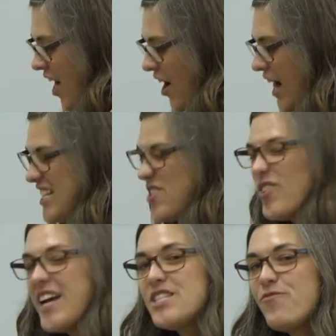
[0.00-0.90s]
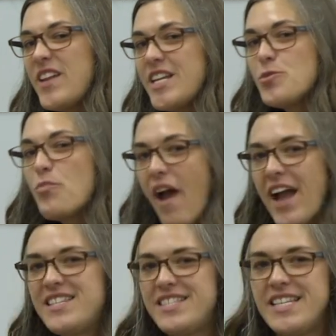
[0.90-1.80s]
All right, so let's finish
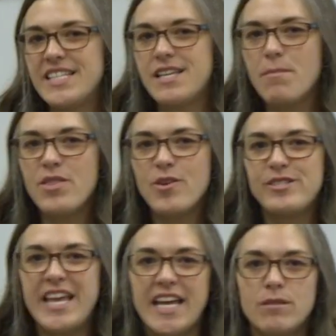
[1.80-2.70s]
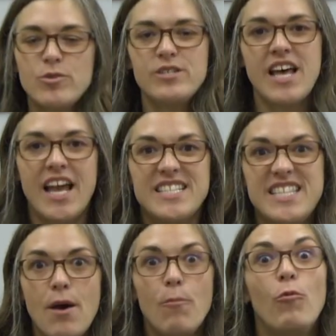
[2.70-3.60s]
practicing some of those animal signs
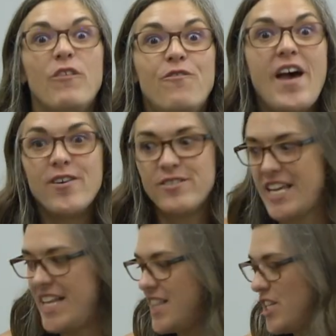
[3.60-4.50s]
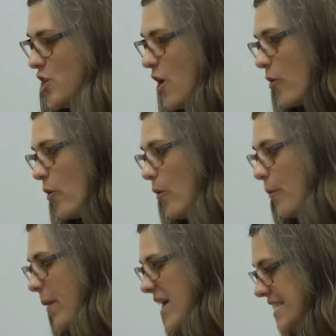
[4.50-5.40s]
that we found in the jungle
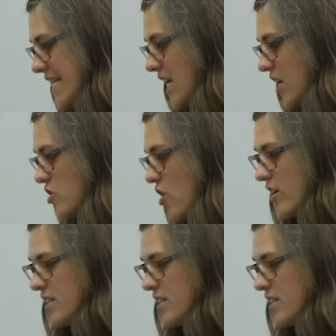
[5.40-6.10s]
by singing a song